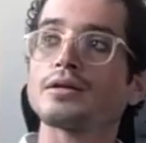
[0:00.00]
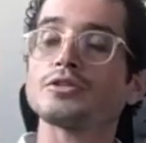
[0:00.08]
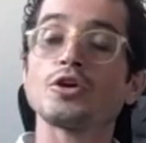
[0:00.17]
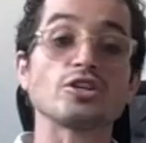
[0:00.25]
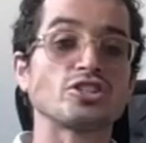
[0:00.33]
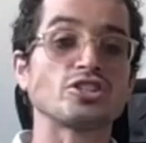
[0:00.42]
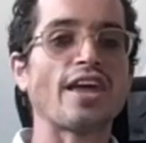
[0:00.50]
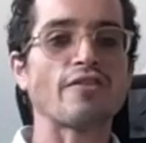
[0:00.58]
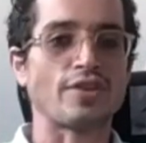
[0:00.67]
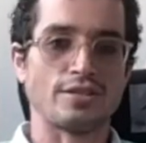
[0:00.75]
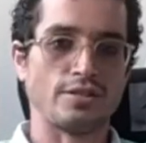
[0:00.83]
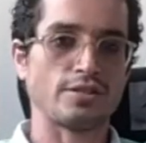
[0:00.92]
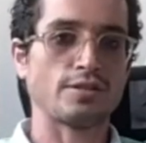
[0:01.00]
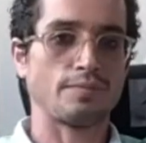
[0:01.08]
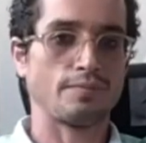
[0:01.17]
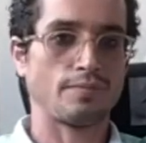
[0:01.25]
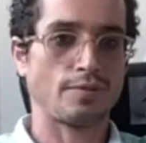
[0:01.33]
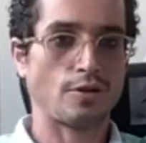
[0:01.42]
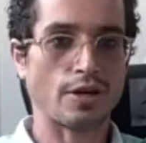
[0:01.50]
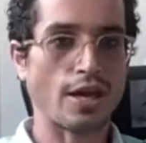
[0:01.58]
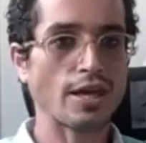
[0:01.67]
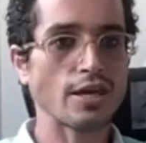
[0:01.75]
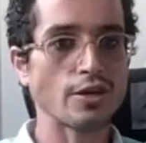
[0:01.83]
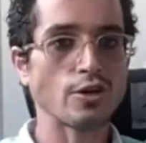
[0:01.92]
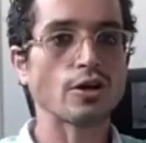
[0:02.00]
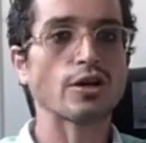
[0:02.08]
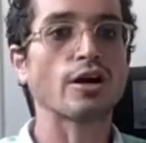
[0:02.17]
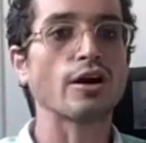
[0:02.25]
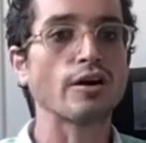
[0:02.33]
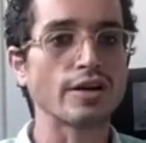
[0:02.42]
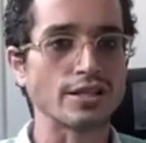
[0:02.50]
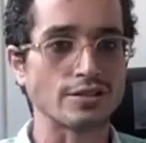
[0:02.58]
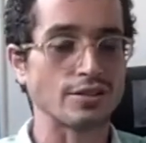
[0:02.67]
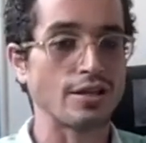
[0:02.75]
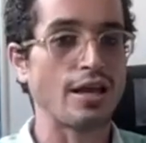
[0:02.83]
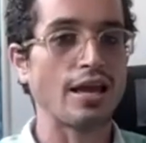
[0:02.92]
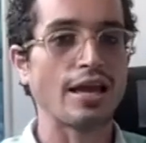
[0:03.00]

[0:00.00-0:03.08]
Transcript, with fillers: your savings. Okay, your current,